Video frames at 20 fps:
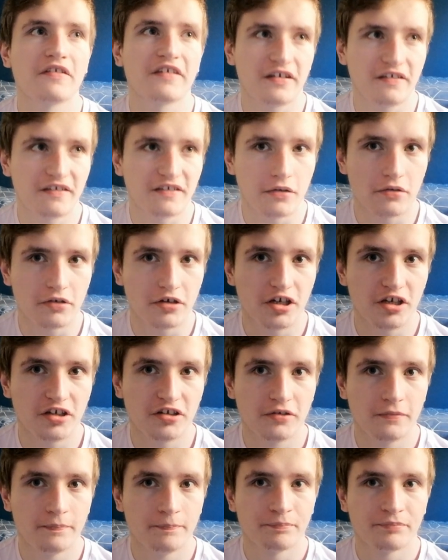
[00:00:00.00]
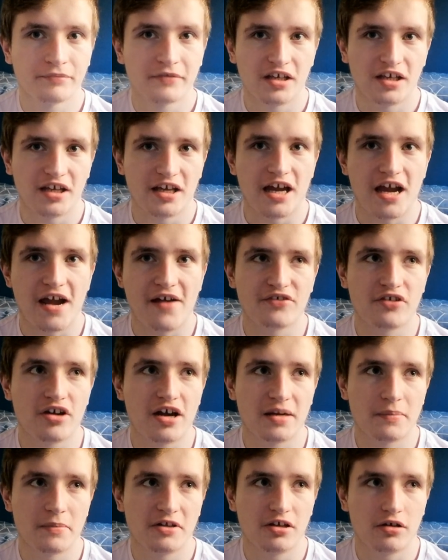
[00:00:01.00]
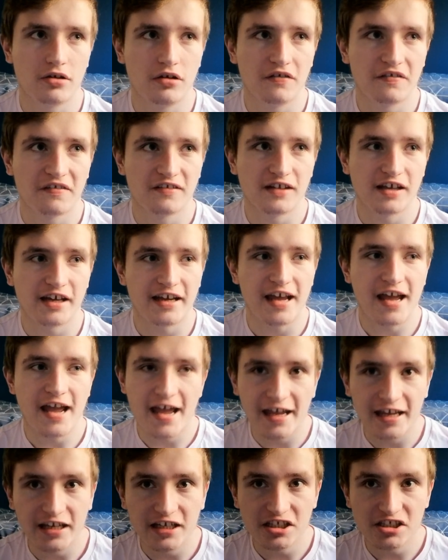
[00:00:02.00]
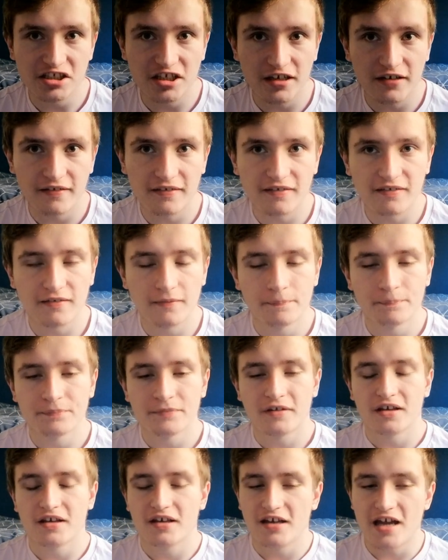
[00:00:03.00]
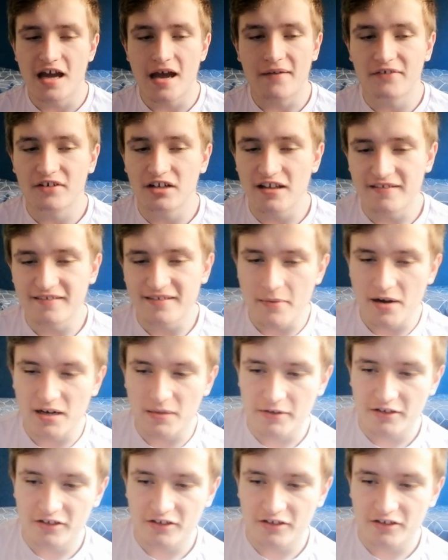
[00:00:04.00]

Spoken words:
was like so good. I've not had McDonald's in like ages. I think the last time I had